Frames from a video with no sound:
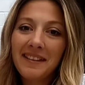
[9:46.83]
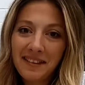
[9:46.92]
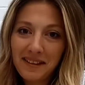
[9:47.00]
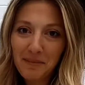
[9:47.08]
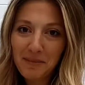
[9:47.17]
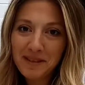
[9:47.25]
It's a
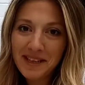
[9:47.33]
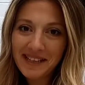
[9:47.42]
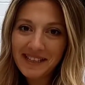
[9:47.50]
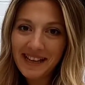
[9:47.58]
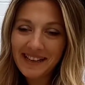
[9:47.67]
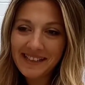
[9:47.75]
couple of
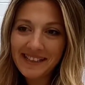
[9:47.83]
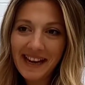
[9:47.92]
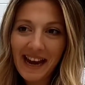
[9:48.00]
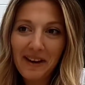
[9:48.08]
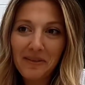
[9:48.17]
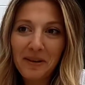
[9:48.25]
days later
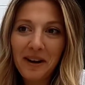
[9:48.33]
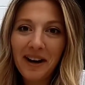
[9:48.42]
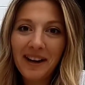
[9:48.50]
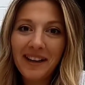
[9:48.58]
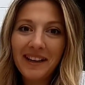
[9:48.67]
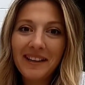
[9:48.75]
now.
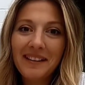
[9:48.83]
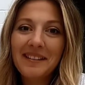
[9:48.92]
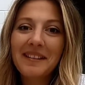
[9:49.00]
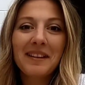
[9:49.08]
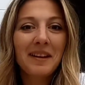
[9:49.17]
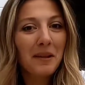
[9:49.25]
I
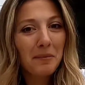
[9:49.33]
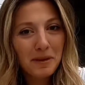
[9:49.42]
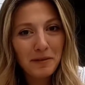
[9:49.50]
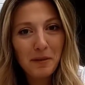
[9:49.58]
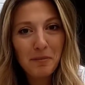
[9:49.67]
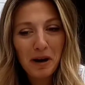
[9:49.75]
took a little
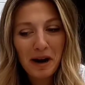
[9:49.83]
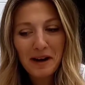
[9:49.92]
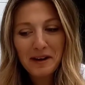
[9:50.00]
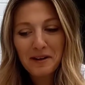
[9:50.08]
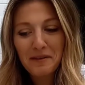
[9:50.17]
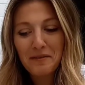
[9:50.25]
bit of a
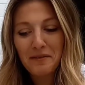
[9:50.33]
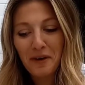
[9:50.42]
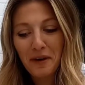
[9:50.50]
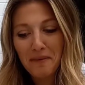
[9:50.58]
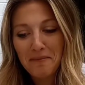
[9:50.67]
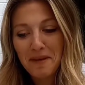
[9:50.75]
break
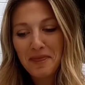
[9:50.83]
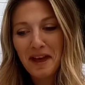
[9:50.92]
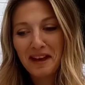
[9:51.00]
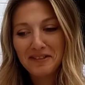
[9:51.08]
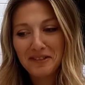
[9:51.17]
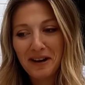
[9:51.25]
from
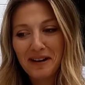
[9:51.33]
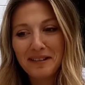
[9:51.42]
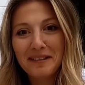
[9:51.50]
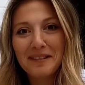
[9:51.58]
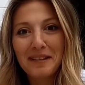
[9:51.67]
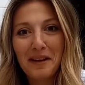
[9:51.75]
that
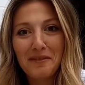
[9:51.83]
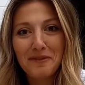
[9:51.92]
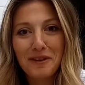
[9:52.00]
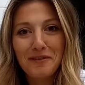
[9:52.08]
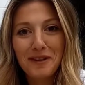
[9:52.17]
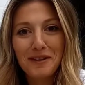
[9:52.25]
dress because
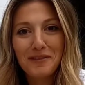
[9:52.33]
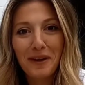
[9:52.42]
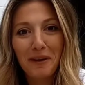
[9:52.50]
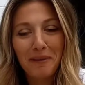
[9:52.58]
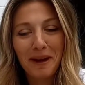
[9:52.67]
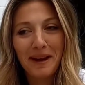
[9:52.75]
after I finished
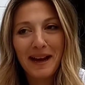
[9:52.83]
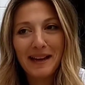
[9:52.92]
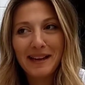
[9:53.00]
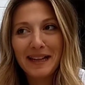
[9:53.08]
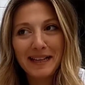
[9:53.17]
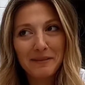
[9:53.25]
filming I
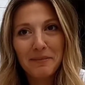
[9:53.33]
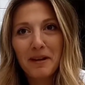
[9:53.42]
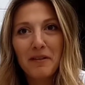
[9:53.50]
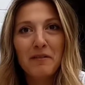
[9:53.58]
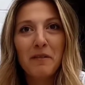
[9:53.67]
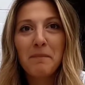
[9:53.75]
had a little
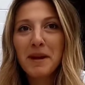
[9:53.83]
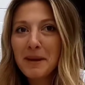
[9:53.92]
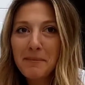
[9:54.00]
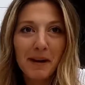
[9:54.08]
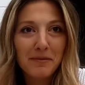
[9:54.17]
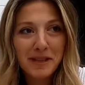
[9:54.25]
bit of a
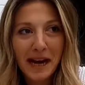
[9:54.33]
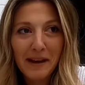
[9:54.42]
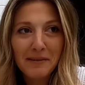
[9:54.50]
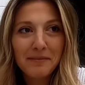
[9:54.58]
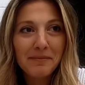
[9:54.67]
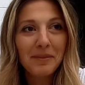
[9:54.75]
mini
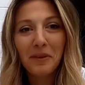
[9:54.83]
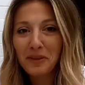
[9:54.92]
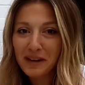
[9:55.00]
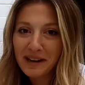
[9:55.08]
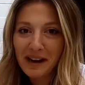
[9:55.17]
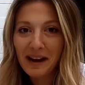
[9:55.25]
meltdown, not
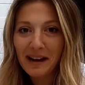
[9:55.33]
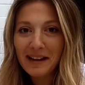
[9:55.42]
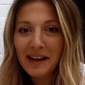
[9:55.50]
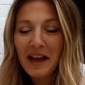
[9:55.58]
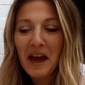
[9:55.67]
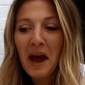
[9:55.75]
gonna
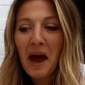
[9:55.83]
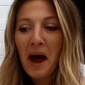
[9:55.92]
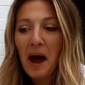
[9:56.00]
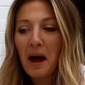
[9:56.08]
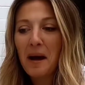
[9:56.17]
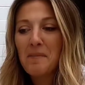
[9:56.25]
lie.
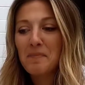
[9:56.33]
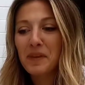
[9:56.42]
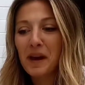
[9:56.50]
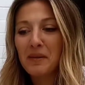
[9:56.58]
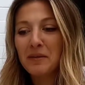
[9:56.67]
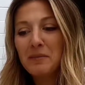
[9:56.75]

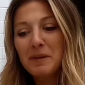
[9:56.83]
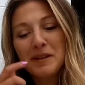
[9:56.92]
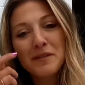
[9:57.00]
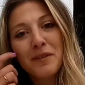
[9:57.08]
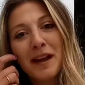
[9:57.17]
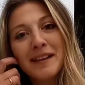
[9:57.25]
I was a bit
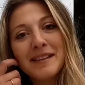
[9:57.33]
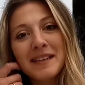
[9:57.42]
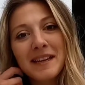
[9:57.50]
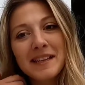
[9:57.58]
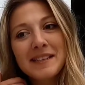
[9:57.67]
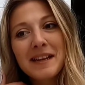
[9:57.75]

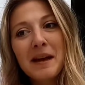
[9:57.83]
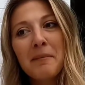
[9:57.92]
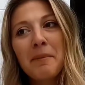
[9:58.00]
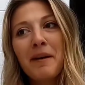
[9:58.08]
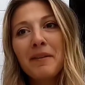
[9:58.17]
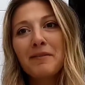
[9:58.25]
deflated
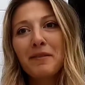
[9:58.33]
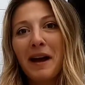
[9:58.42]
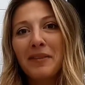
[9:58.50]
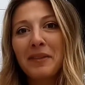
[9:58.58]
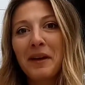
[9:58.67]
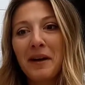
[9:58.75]
about the
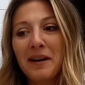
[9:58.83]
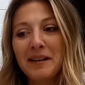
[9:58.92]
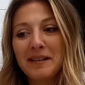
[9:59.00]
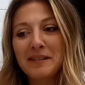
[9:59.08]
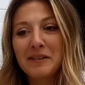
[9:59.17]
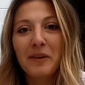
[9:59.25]
fact that
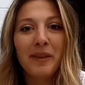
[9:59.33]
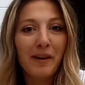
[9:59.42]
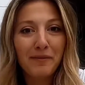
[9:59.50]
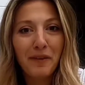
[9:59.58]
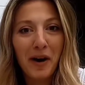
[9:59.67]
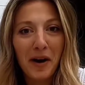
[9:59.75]
I'd got
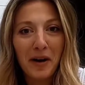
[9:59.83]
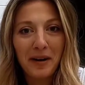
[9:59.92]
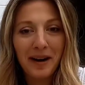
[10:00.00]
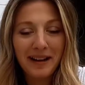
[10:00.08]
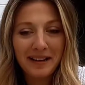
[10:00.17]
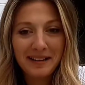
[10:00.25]
that far
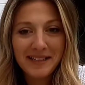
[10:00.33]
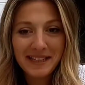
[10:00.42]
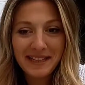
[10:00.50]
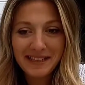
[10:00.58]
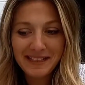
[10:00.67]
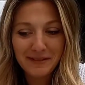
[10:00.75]
and
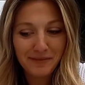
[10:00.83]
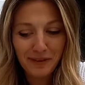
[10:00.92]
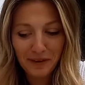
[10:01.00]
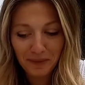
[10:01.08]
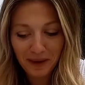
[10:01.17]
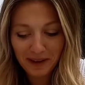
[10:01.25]
it didn't
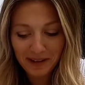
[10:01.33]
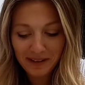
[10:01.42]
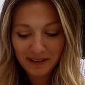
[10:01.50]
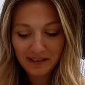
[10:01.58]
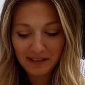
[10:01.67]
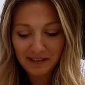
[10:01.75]
fit right
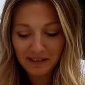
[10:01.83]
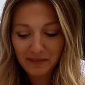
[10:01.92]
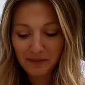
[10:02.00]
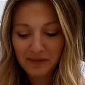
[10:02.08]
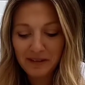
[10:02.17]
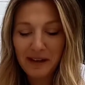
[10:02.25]
and I
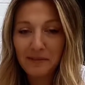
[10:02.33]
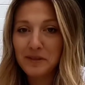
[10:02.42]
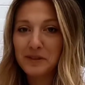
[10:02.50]
was going to